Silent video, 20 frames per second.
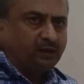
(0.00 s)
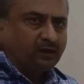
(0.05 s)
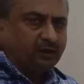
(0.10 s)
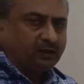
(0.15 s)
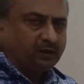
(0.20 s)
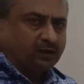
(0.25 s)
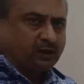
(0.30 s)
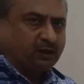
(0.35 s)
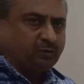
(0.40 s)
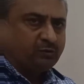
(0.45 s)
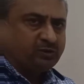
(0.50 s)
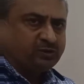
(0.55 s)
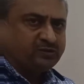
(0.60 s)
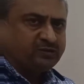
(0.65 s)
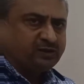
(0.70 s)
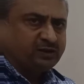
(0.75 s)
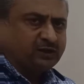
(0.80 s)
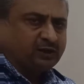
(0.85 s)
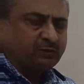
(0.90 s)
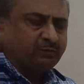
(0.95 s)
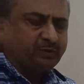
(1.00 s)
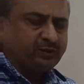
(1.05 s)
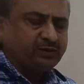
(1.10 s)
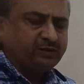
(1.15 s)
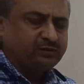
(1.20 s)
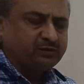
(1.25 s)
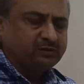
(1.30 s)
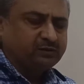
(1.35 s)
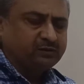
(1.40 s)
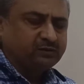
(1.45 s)
Now, how does the
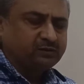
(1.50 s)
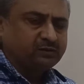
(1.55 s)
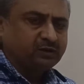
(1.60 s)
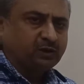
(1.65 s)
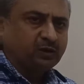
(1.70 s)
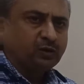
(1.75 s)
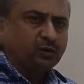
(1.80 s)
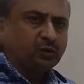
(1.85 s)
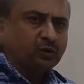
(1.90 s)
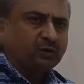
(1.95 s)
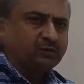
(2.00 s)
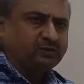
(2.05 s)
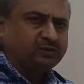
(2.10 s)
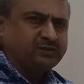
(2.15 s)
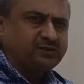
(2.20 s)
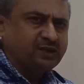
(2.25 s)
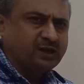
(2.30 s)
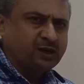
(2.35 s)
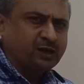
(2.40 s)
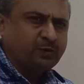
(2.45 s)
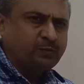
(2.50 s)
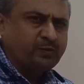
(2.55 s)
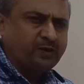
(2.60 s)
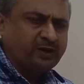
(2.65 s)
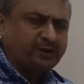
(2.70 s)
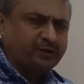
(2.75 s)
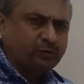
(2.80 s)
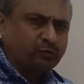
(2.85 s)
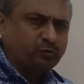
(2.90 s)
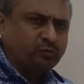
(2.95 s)

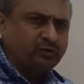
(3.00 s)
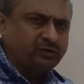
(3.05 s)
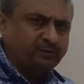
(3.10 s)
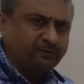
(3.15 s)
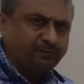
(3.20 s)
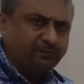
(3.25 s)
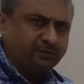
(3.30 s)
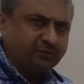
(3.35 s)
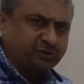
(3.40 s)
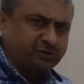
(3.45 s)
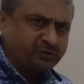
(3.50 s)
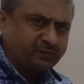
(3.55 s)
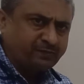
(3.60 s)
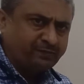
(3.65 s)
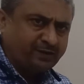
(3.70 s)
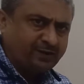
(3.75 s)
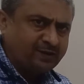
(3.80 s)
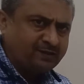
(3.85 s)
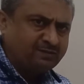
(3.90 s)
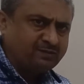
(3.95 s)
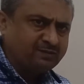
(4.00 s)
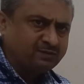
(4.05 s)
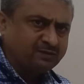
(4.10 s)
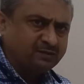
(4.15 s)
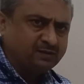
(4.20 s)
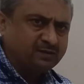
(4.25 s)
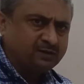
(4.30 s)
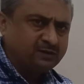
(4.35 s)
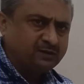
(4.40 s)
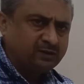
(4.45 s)
RBI do in the first phase,